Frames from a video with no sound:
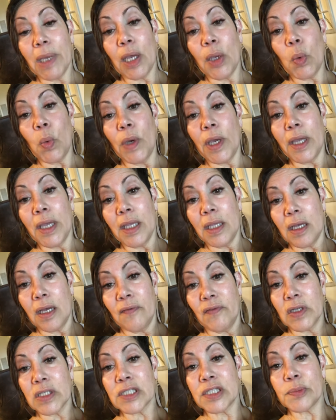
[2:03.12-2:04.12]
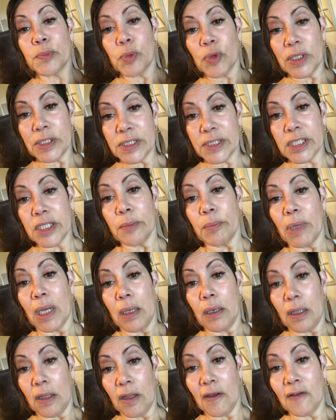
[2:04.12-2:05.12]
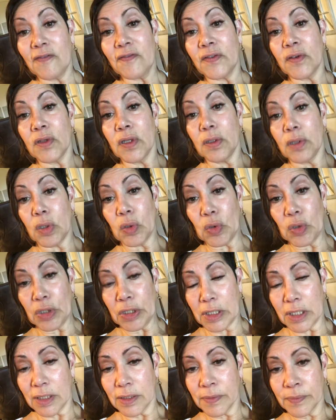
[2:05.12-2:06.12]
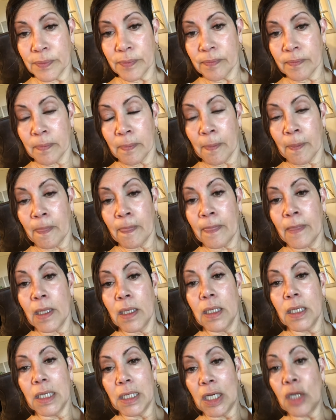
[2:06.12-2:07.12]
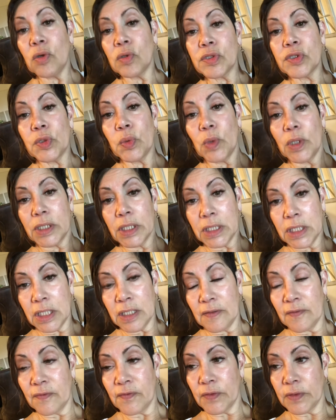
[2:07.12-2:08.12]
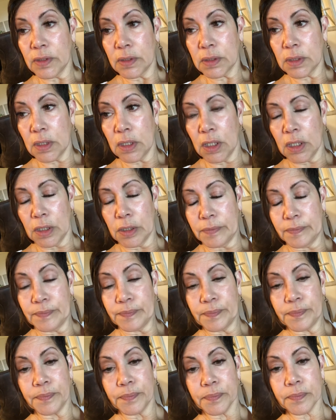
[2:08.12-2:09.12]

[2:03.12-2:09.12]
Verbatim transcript: my way of expressing my love for the Lord. And I also want to give um,